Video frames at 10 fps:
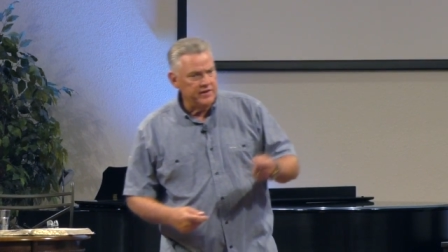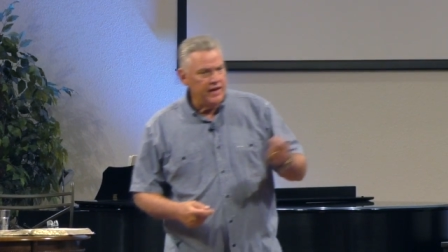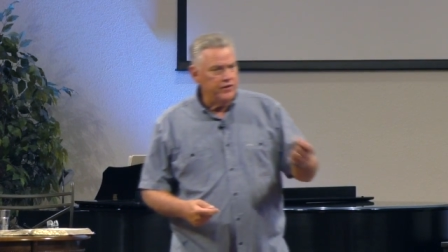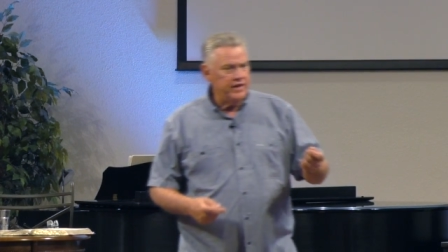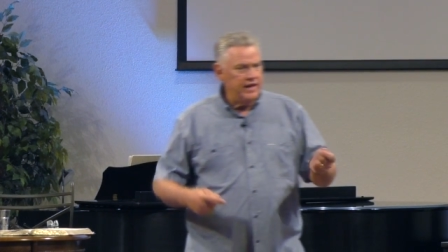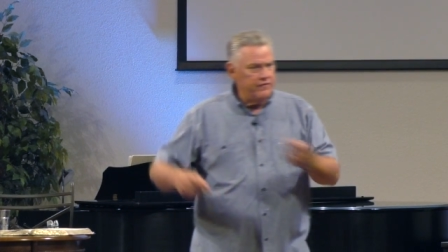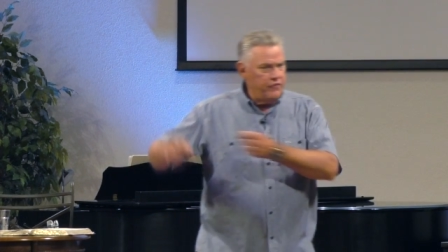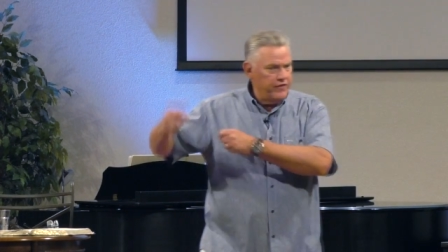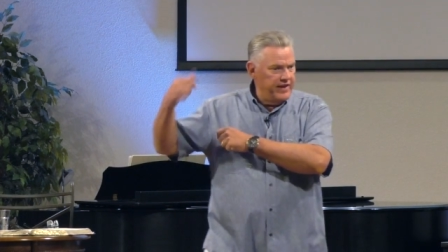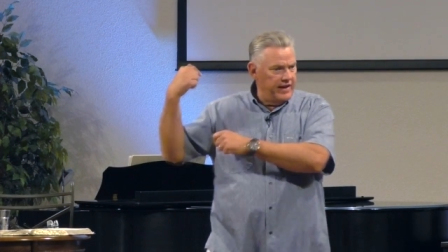another key
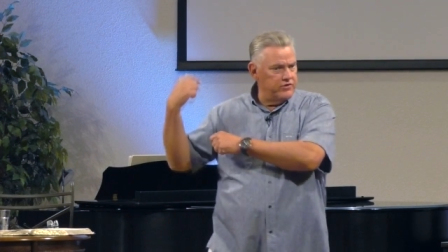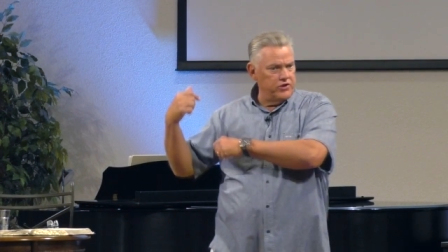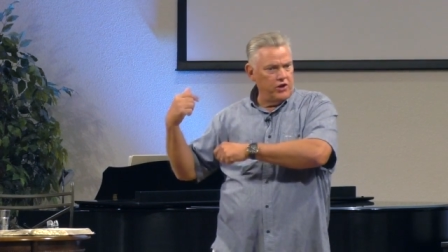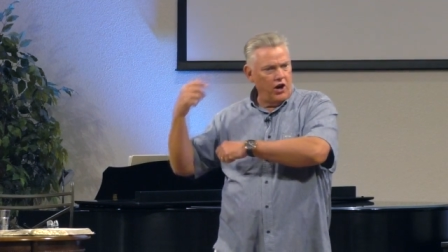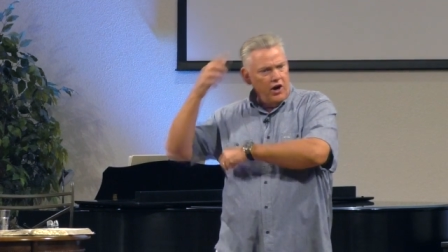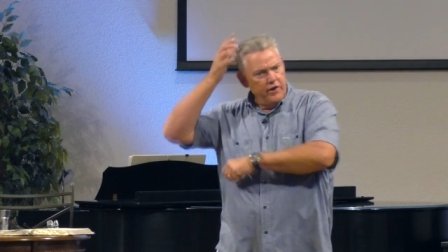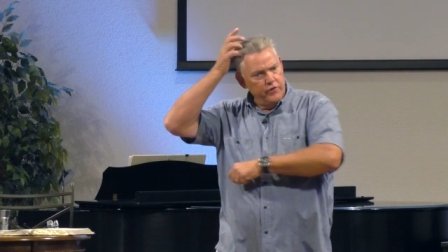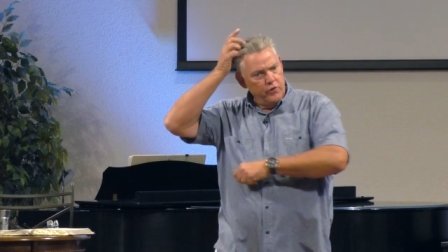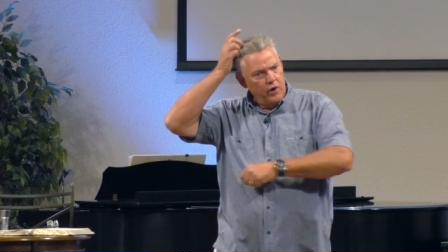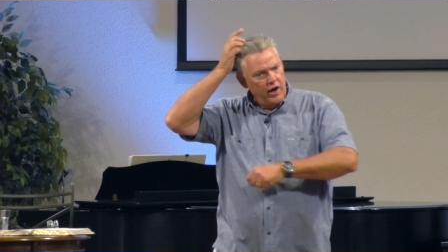for the extra car in
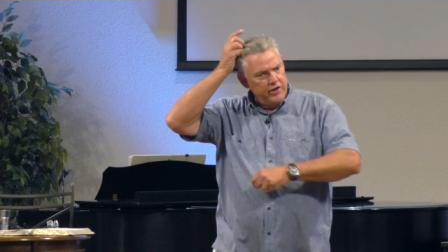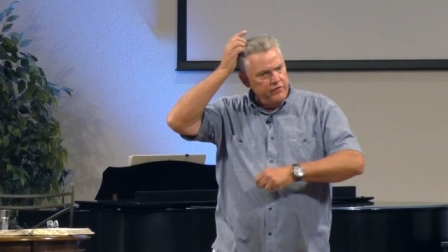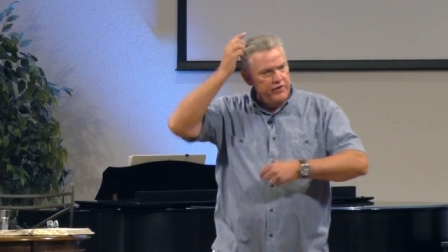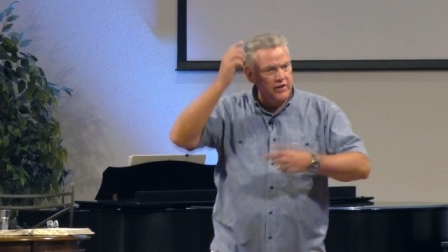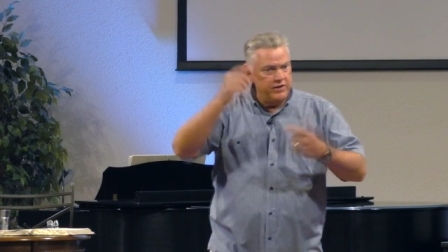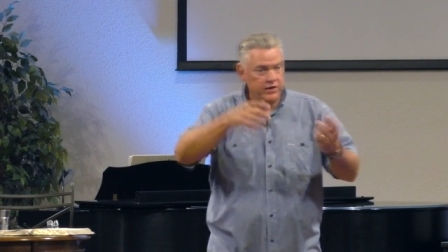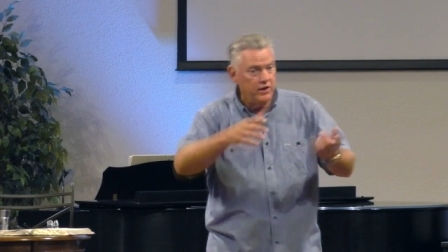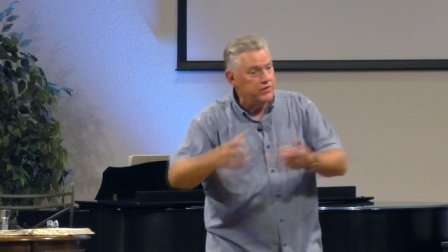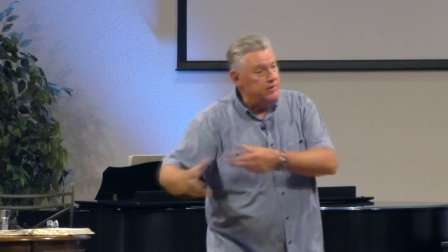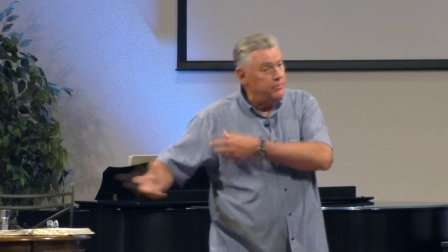the garage if you need to
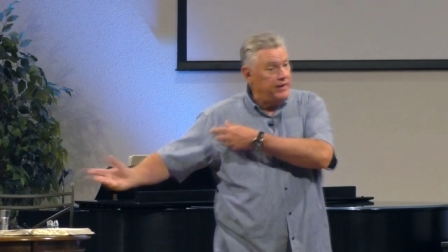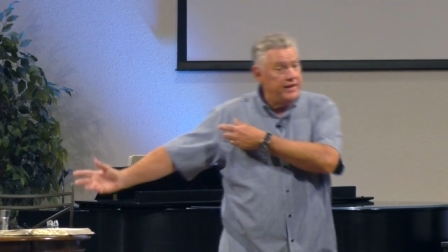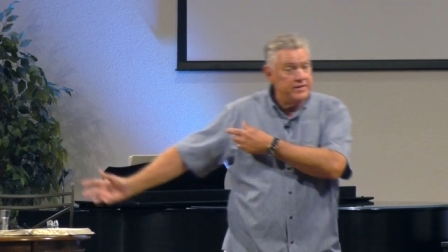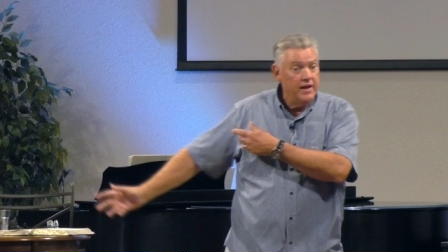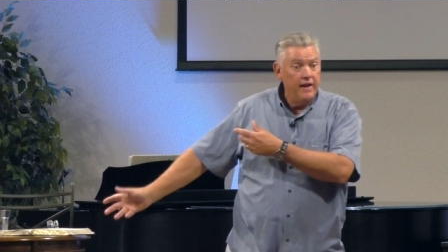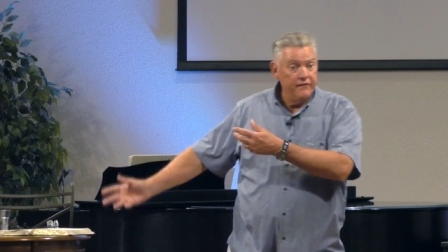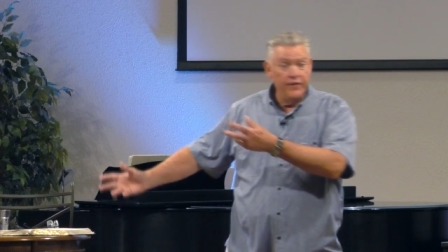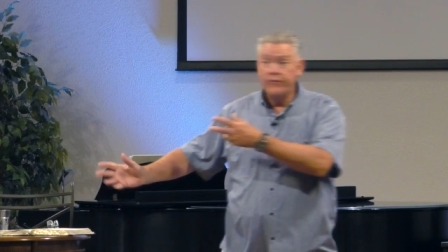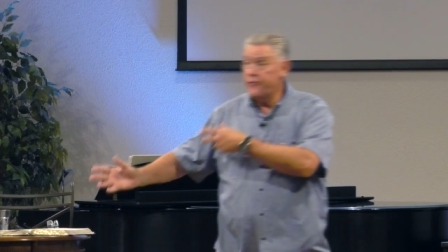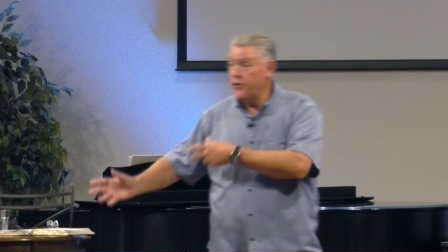go someplace.
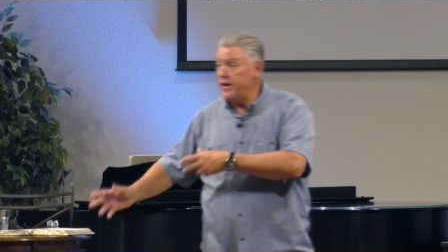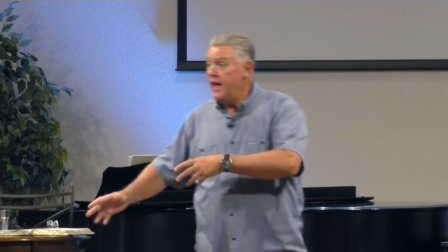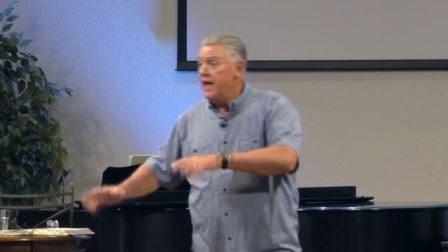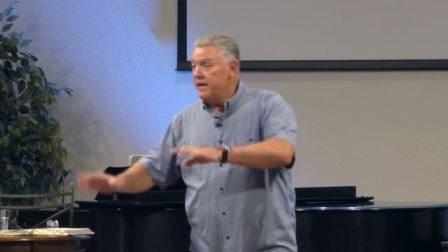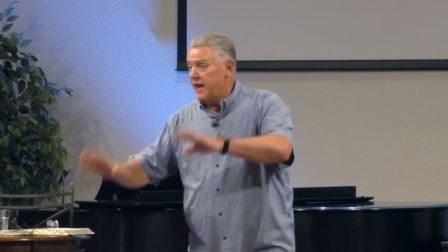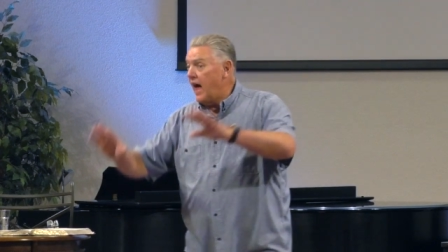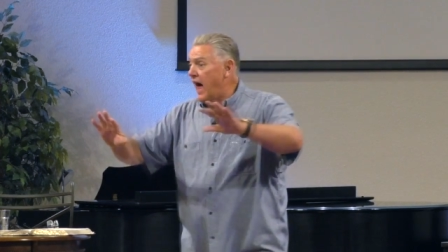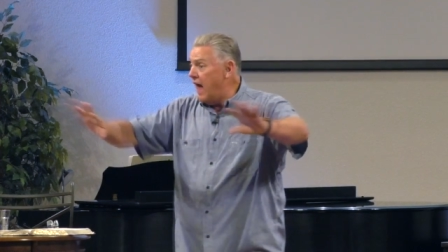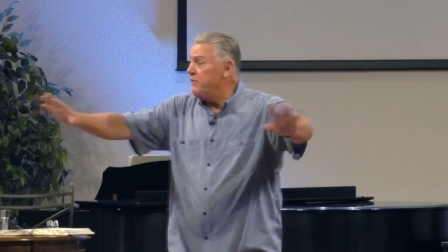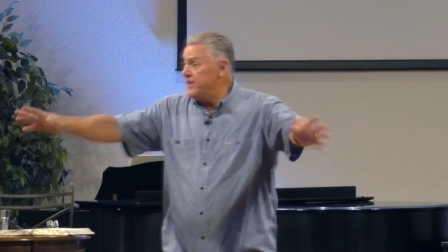Feel free.
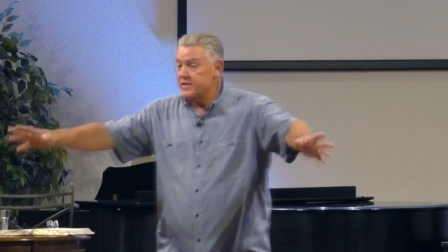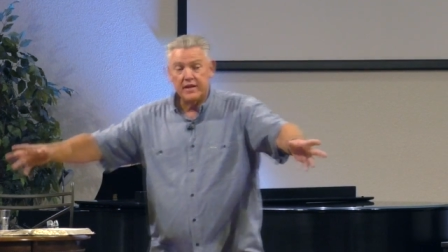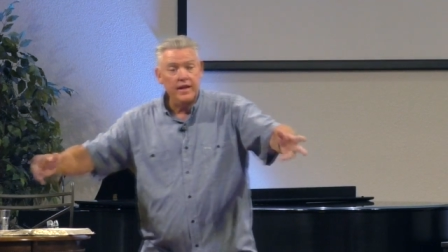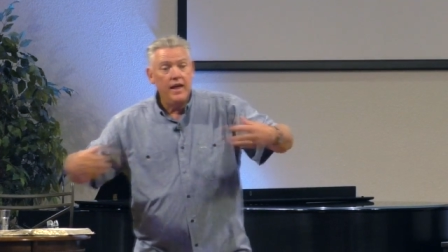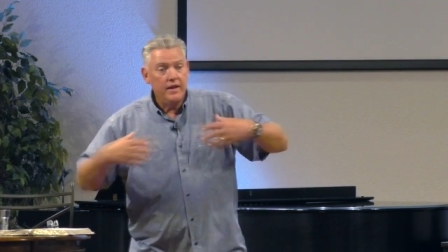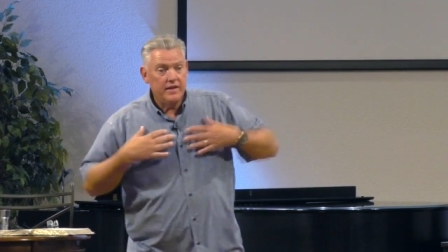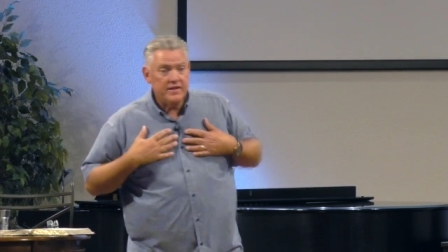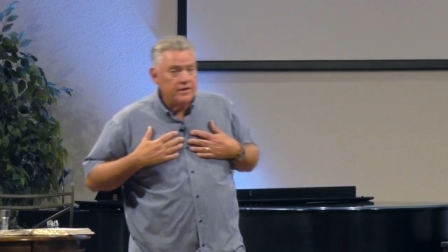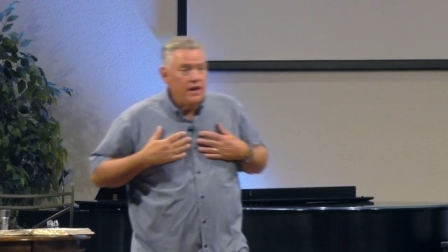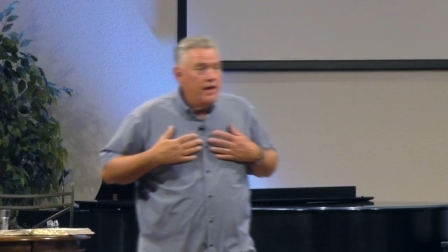Obviously,
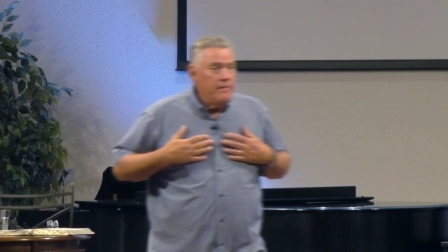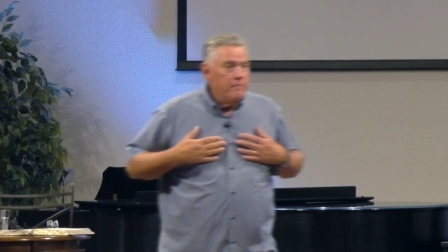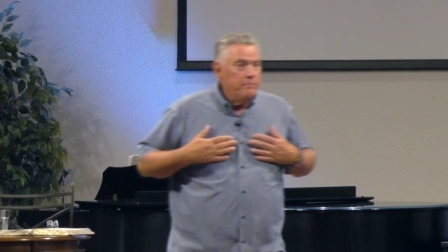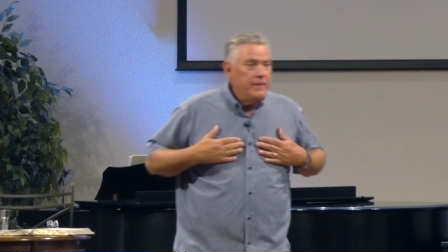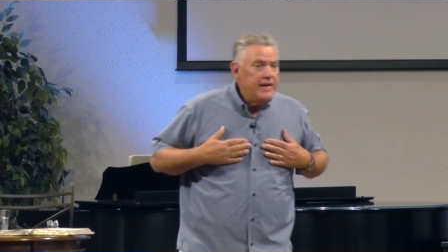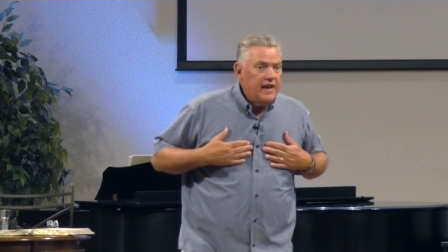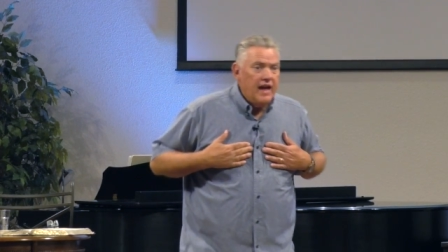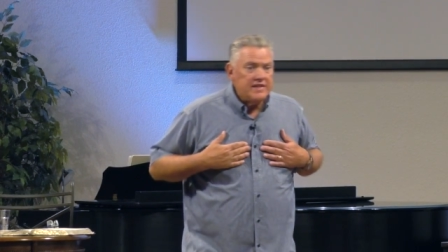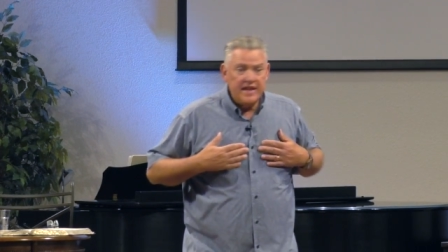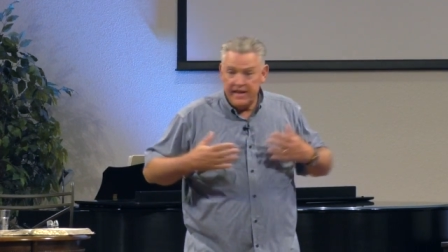listen, mi
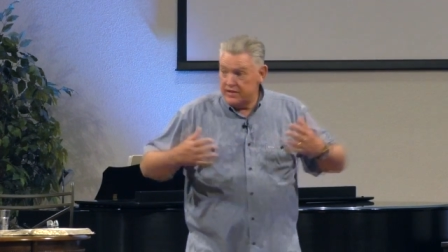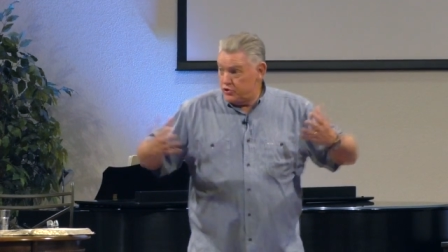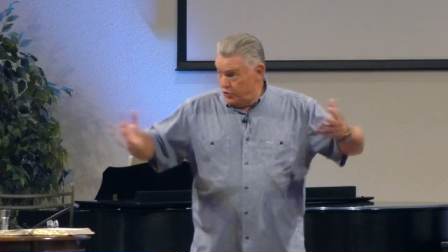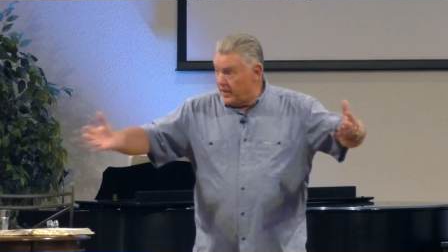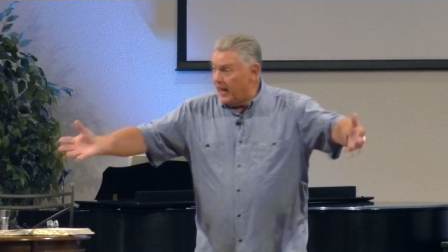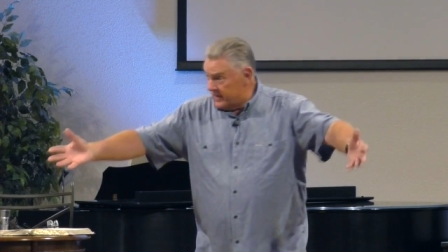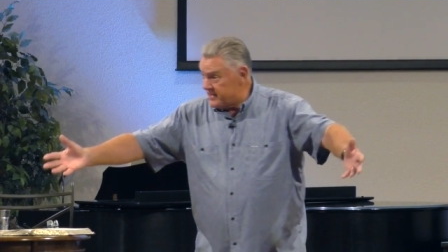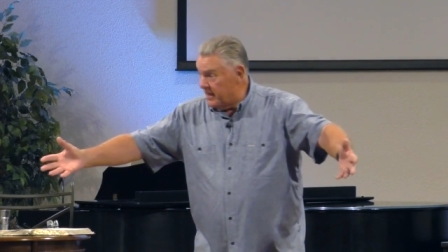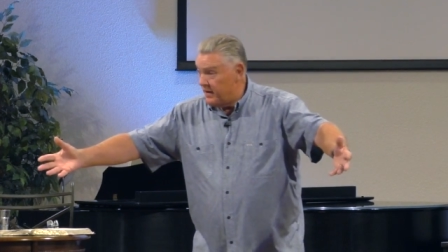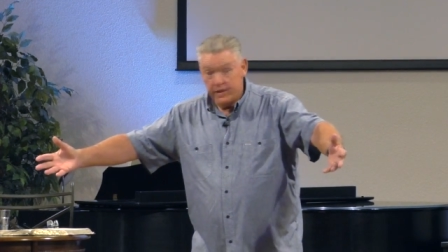casa es su
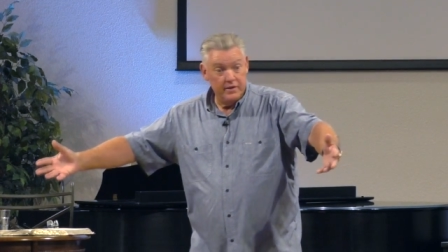casa.